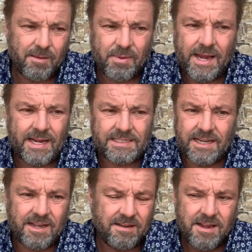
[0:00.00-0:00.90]
be it
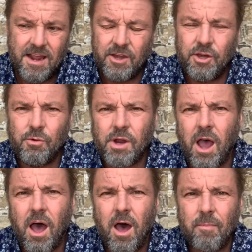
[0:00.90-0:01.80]
a new
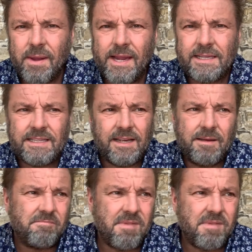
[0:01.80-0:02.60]
car, be it a